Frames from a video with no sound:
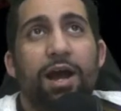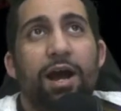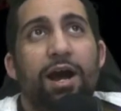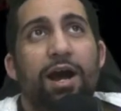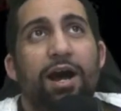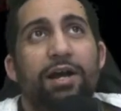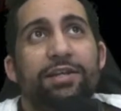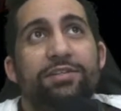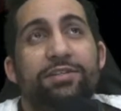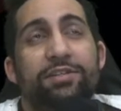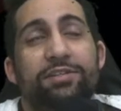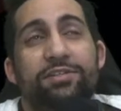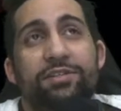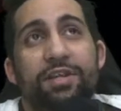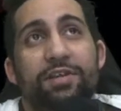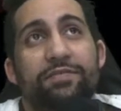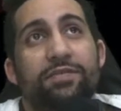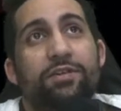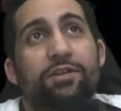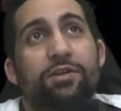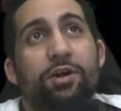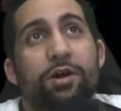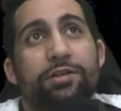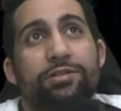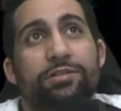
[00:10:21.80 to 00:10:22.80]
He's a
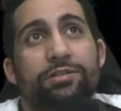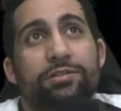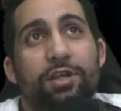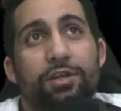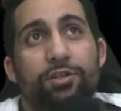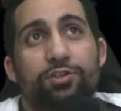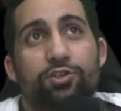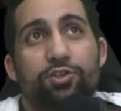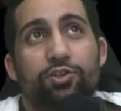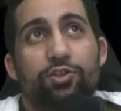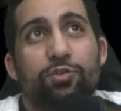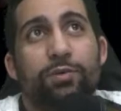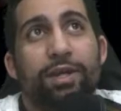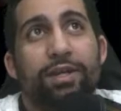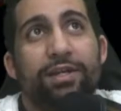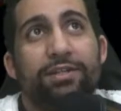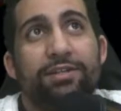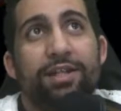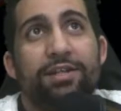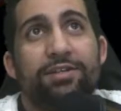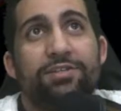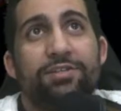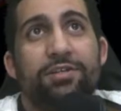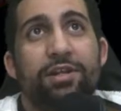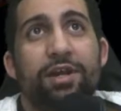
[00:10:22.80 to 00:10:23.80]
7-cost
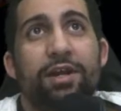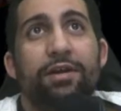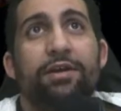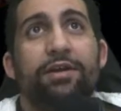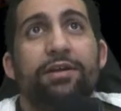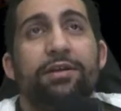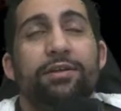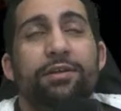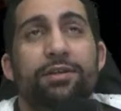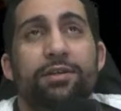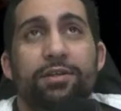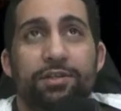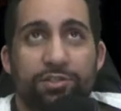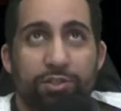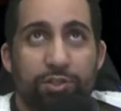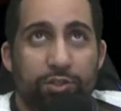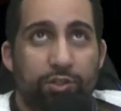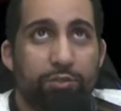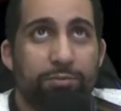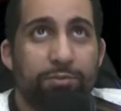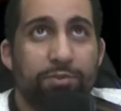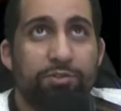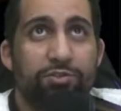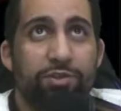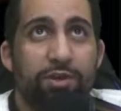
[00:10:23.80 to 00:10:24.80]
2/8 legendary. He's a
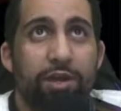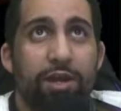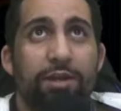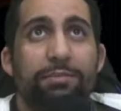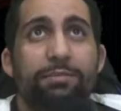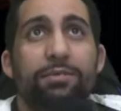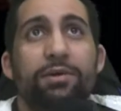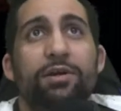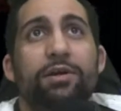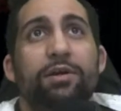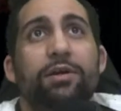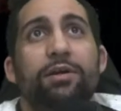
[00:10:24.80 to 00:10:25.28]
human tribe.